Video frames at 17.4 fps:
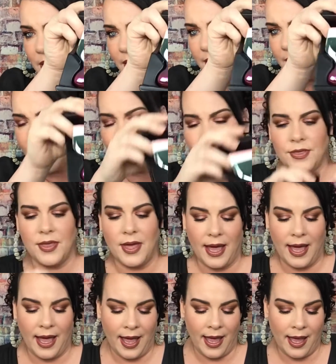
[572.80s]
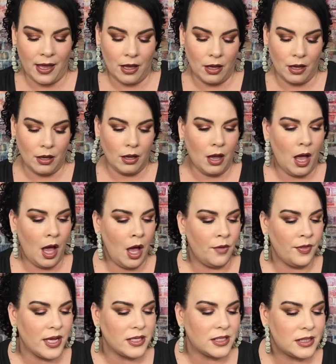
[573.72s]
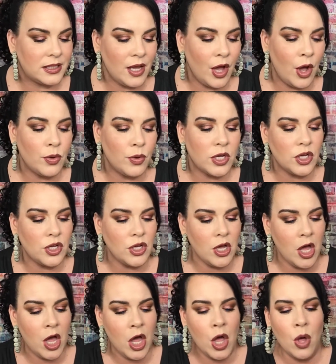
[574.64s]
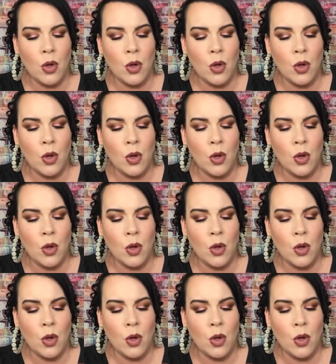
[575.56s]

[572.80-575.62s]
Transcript: like that. Oh, that's so cute.